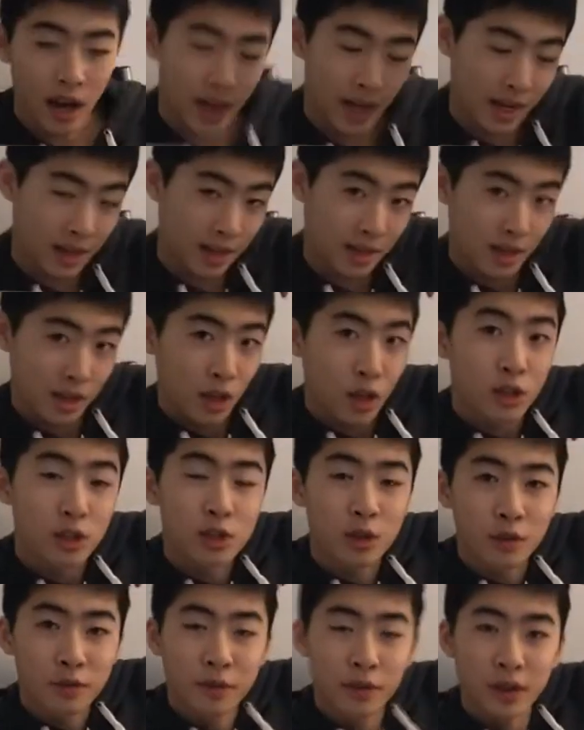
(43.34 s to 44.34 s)
Alright,
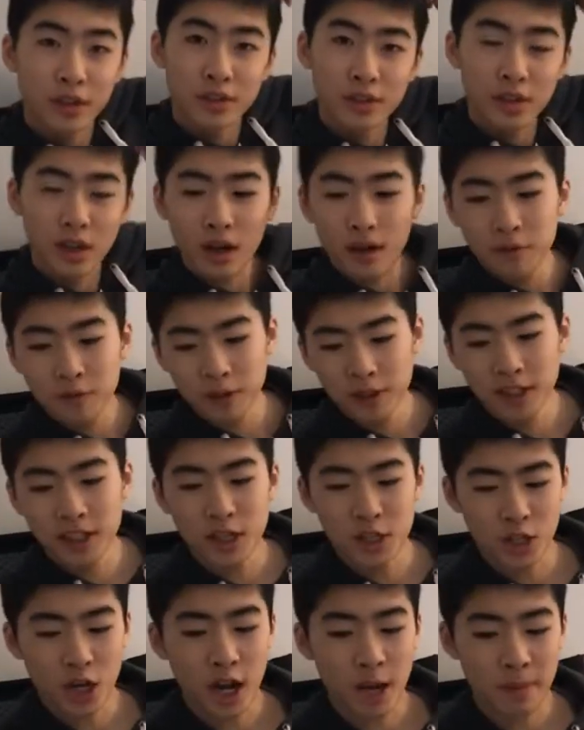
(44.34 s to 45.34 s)
so first off, we're
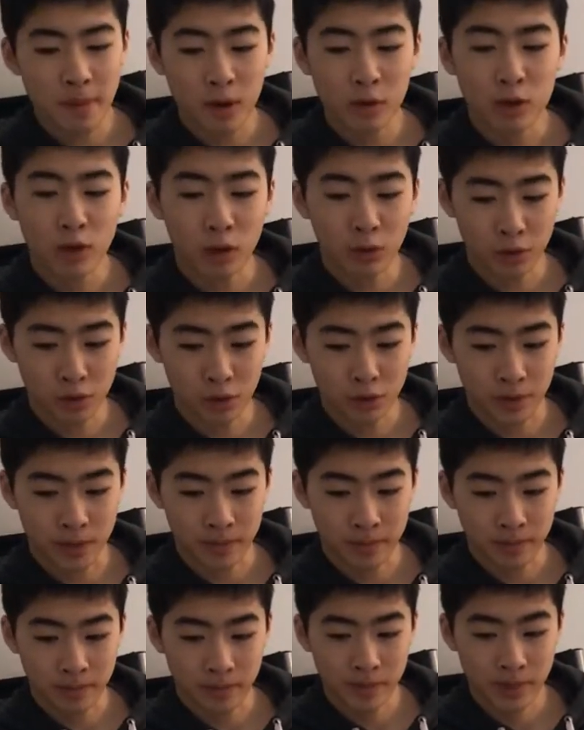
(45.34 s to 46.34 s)
gonna talk about ghost shrimp.